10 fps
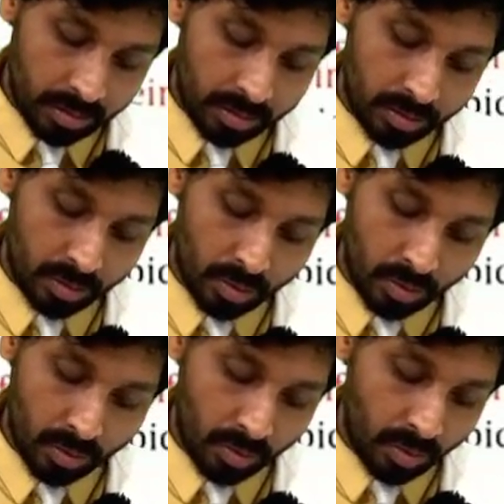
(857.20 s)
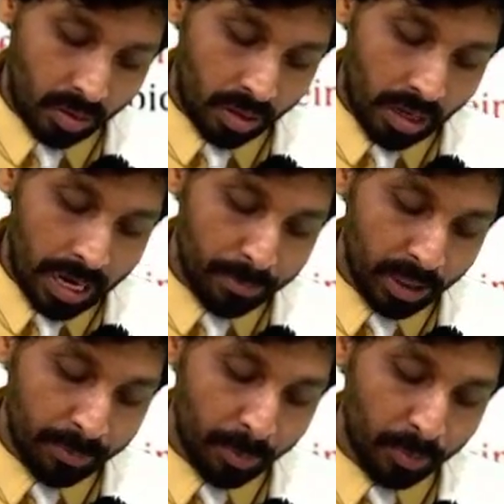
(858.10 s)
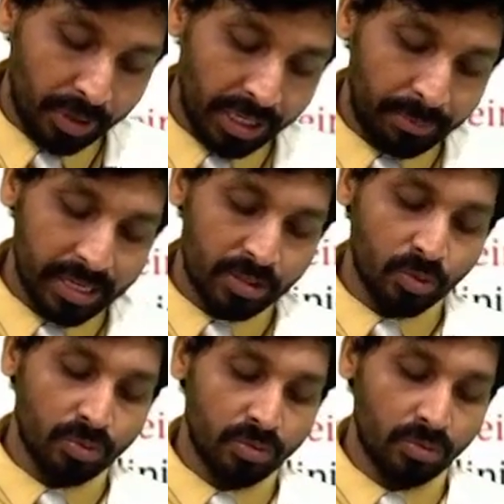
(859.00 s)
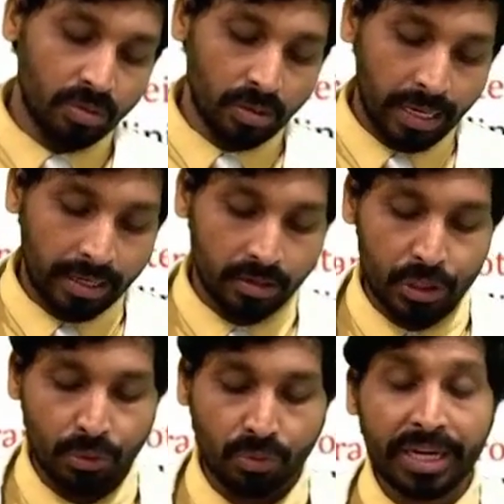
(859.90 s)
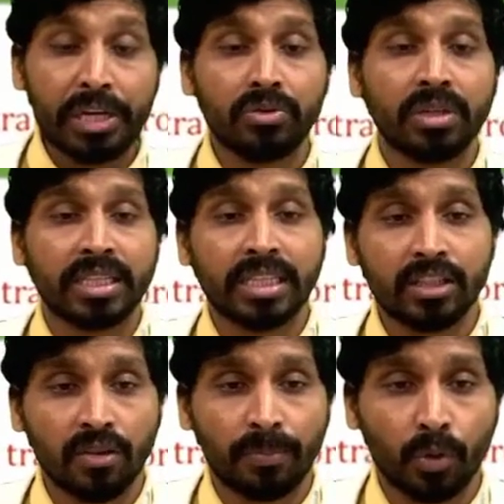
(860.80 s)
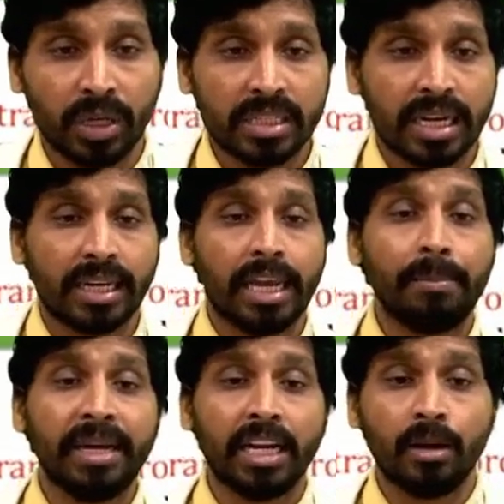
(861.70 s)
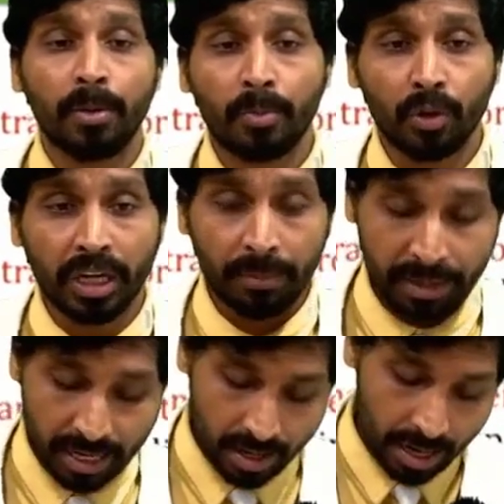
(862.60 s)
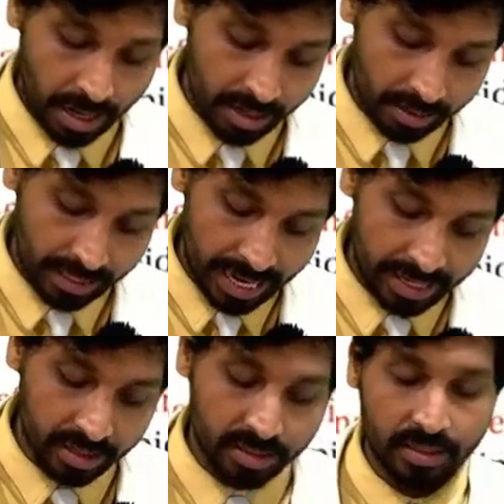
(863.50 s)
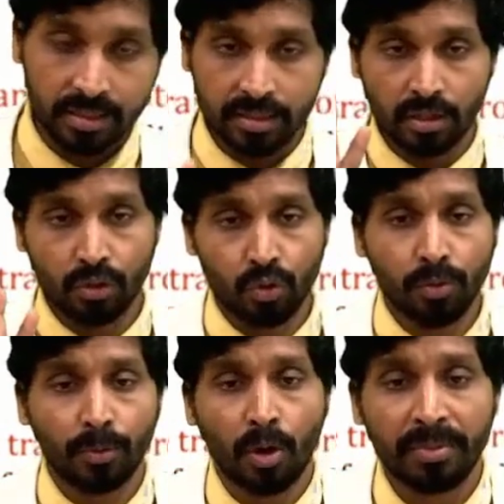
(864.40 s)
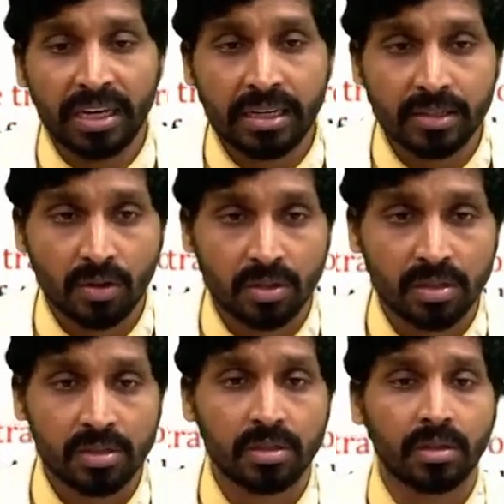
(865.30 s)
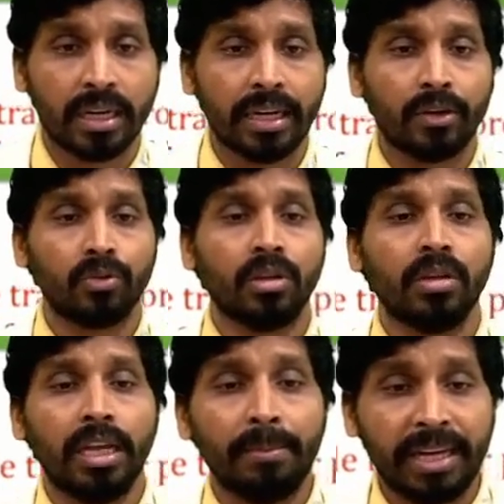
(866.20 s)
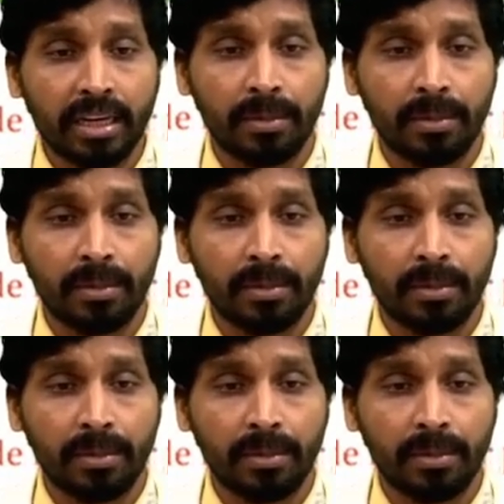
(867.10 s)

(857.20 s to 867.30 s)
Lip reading: So hypolipoproteinemia, like due to reduced synthesis of proteins like A beta lipoproteinemia and Tangiers disease. These are two prominent disorders related to the A beta